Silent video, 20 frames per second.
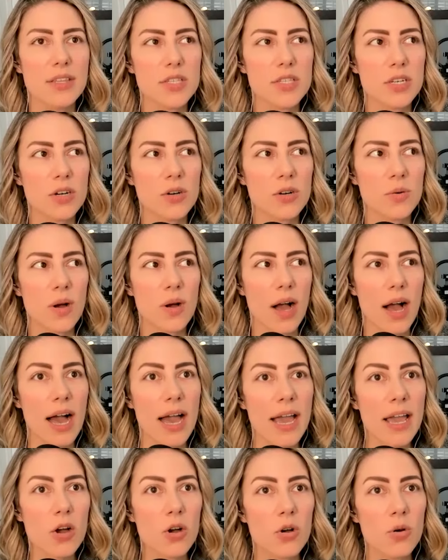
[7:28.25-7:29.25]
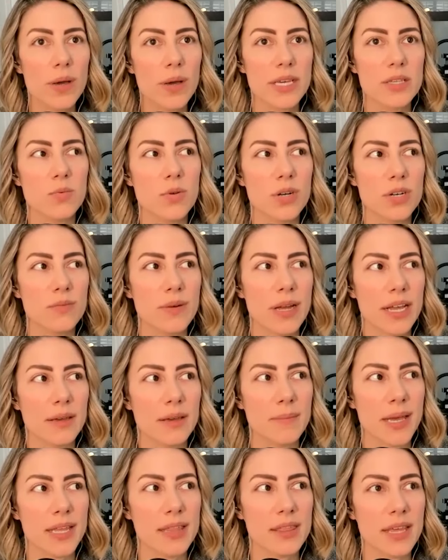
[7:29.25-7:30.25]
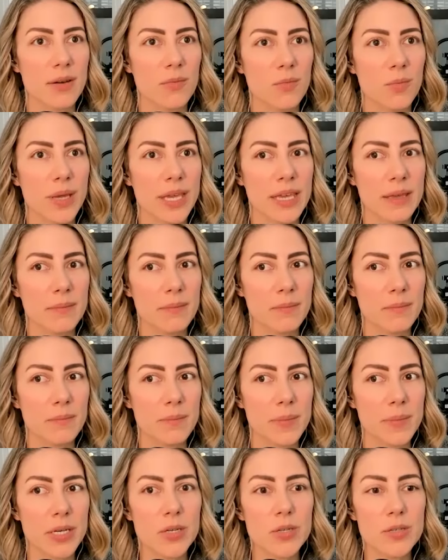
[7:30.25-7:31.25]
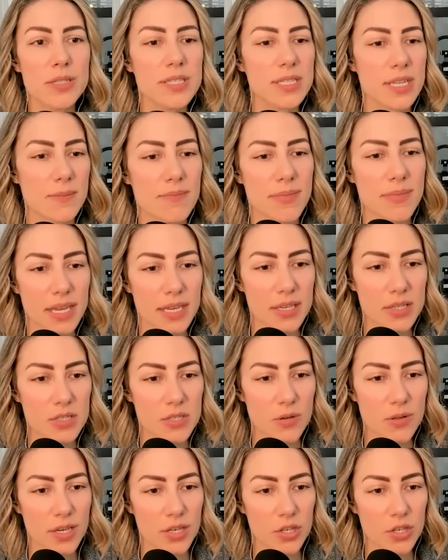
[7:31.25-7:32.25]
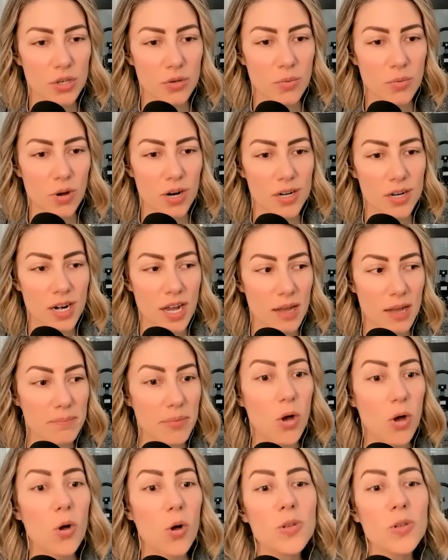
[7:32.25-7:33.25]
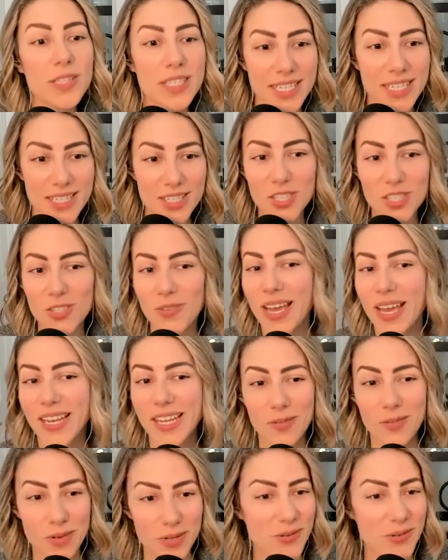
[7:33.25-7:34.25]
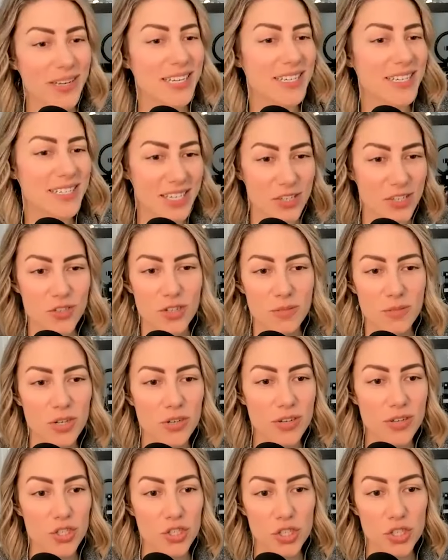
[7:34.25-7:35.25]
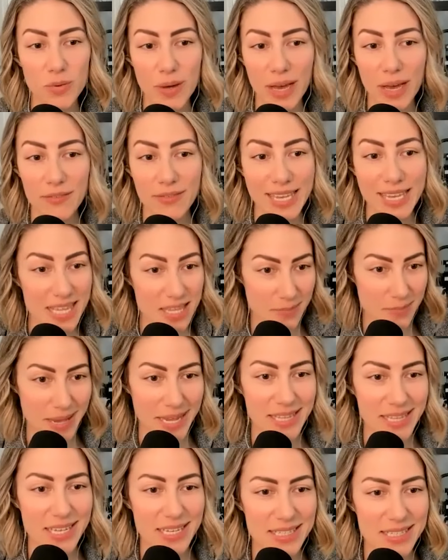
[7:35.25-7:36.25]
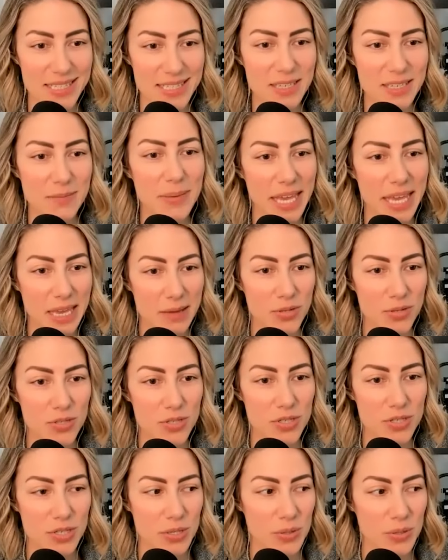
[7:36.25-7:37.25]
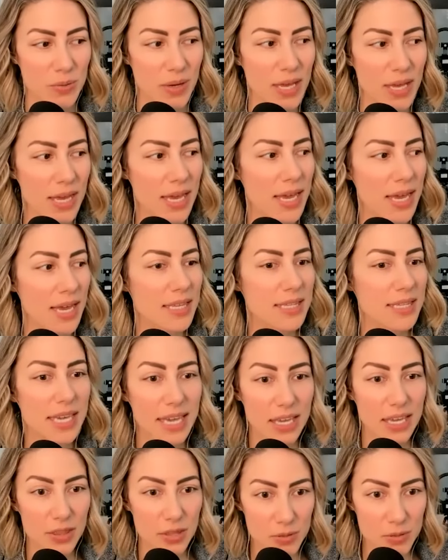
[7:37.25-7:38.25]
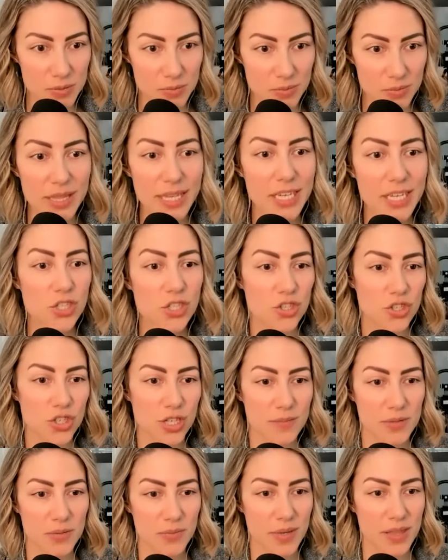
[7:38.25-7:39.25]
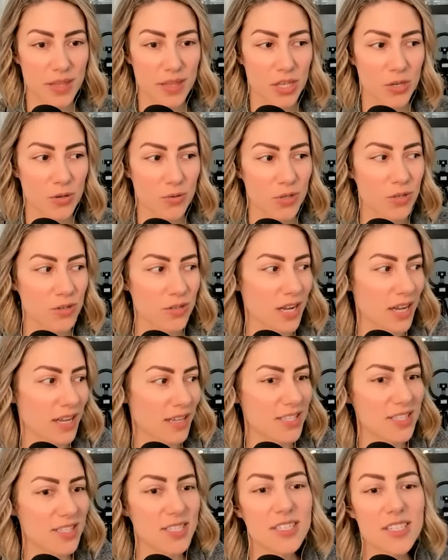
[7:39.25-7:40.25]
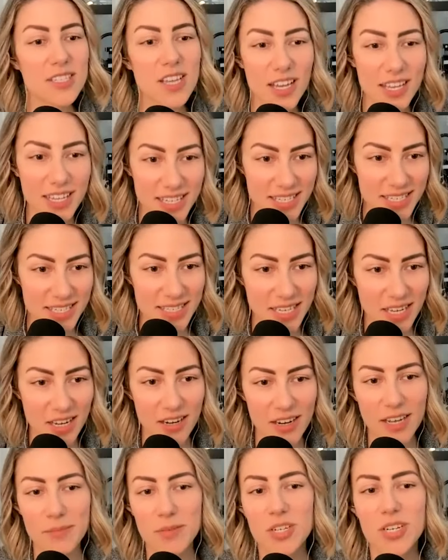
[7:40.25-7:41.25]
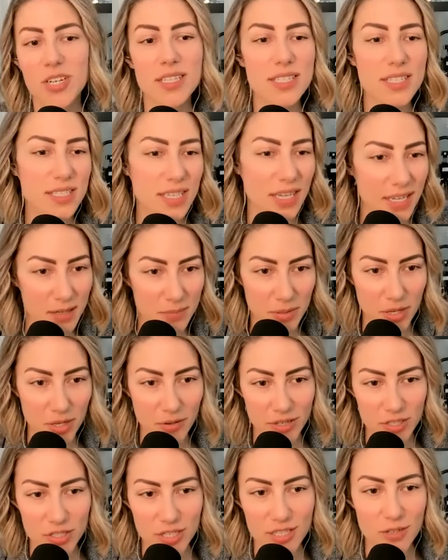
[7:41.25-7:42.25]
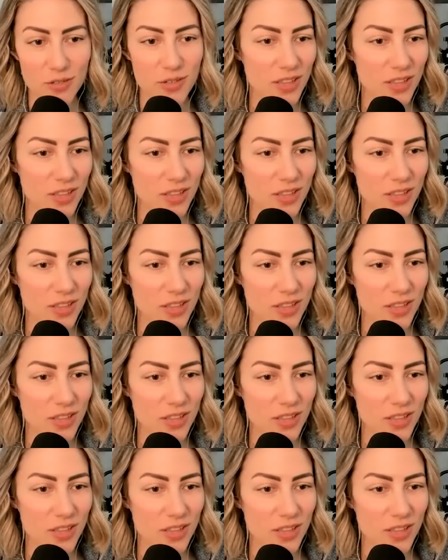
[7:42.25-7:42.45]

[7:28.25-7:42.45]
so I always want to recommend that we build something so that you are not beholden to any one organization or brokerage. You have independence to be able to take those relationships with you. You're not stuck in a CRM. You're not stuck at a brokerage that